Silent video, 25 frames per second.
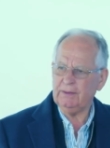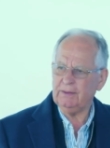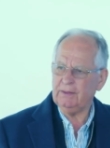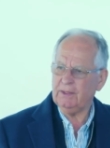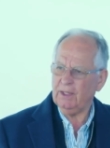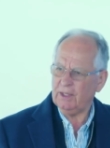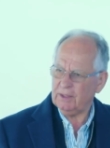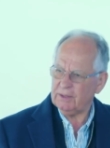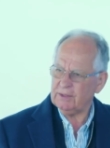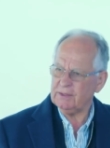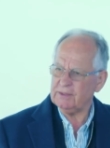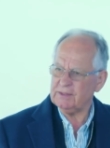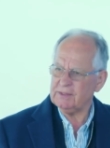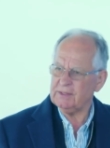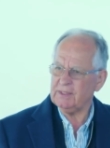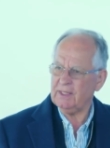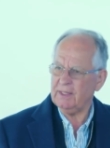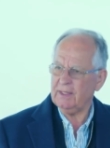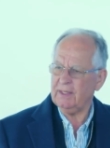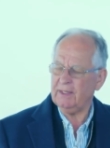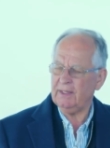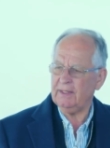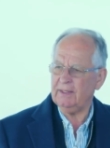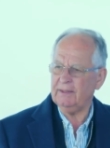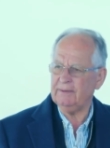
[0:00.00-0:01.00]
God is
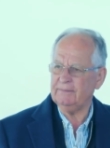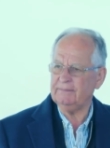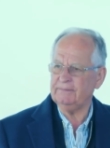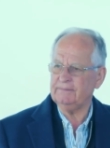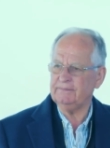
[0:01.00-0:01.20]
there.